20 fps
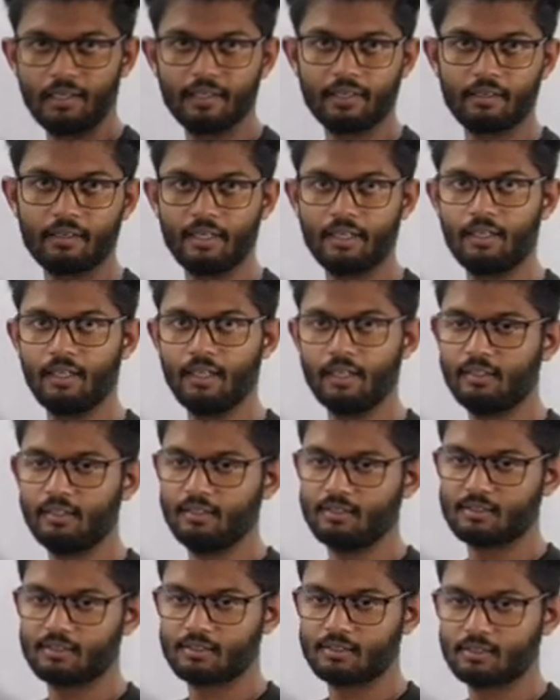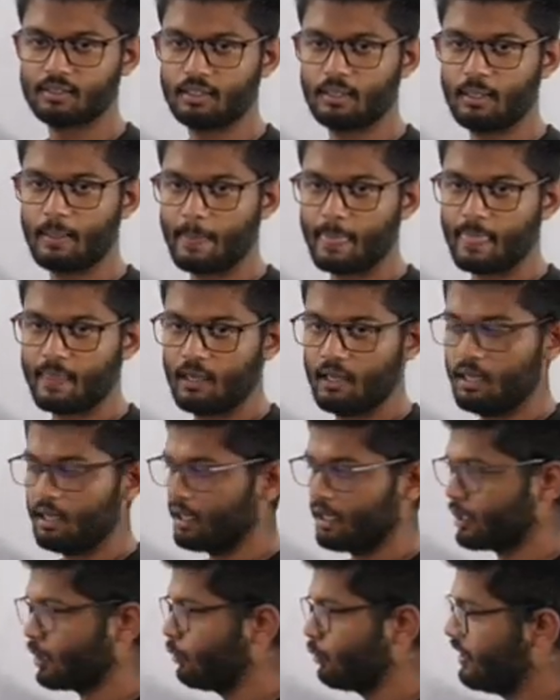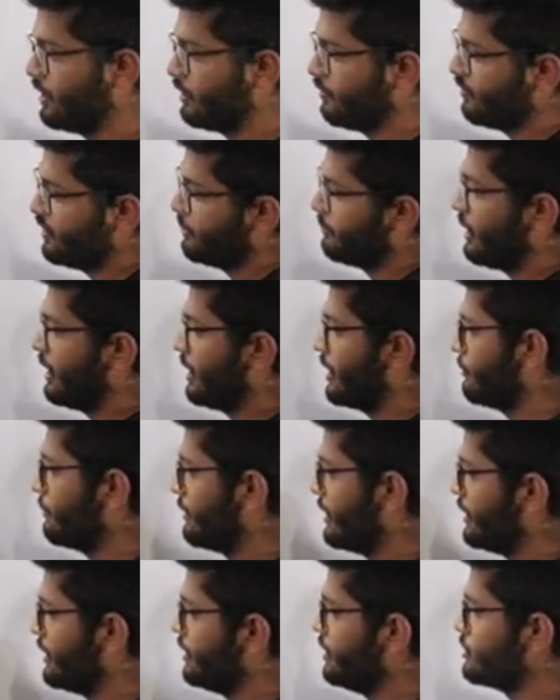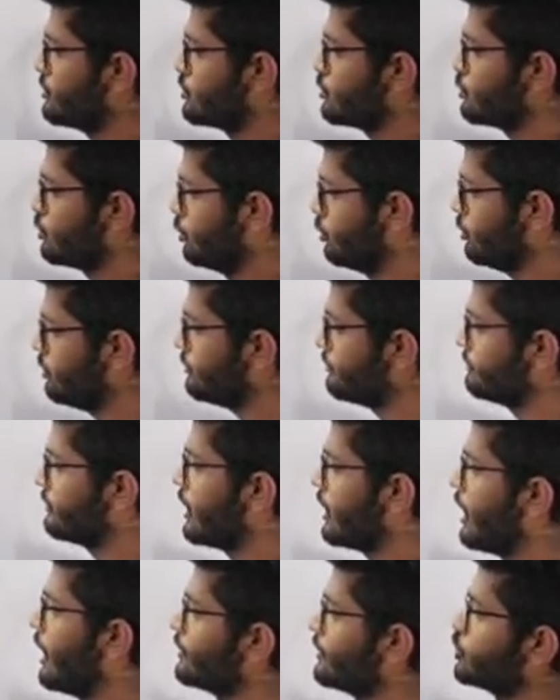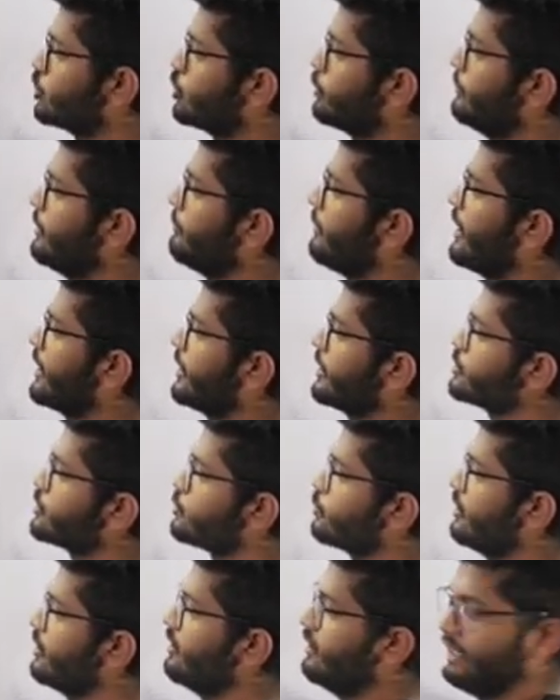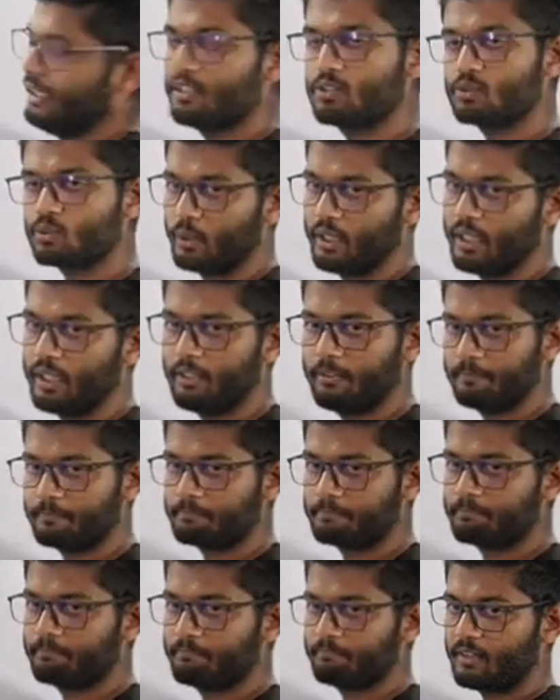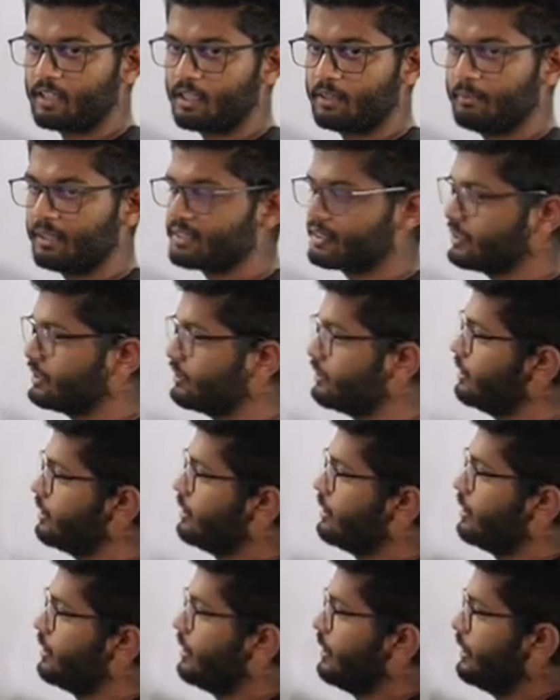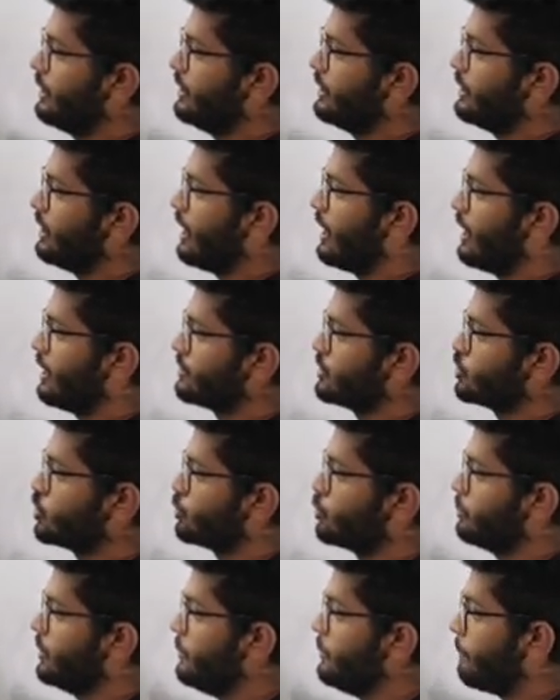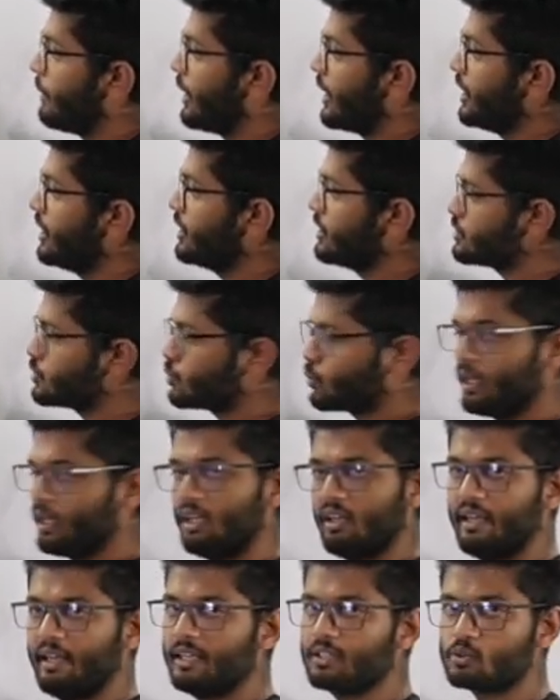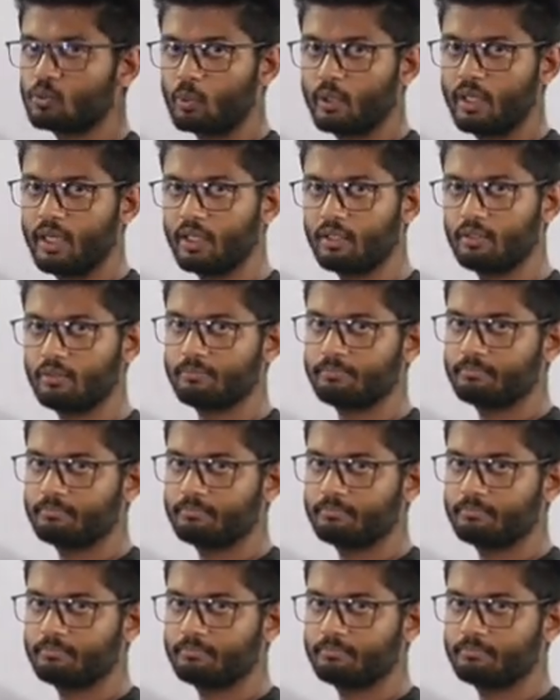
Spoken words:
I can write like this. Now, when we multiply these two, answer should be minus 12a squared. But see, here answer should be minus 12a squared.